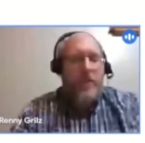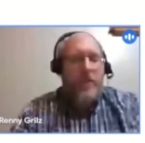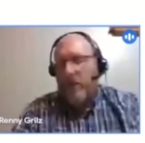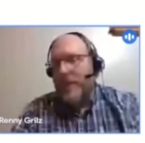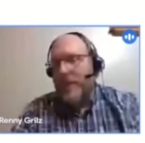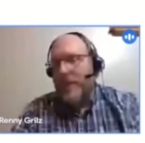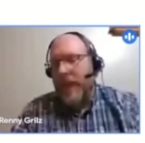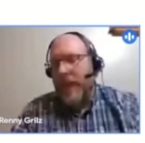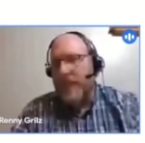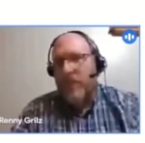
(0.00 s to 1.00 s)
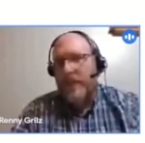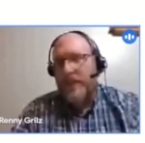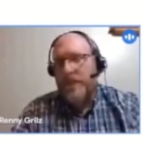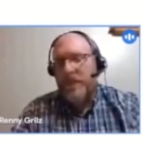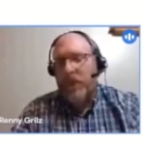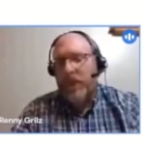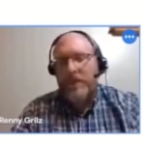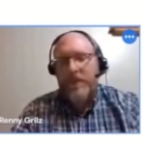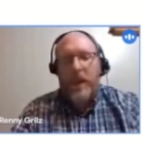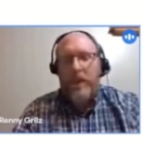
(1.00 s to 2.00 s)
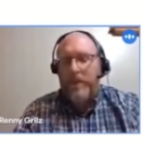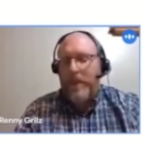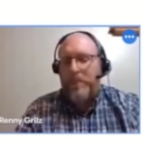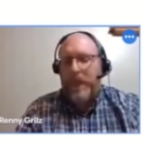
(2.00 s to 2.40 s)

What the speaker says: years before you get a flower from that plant.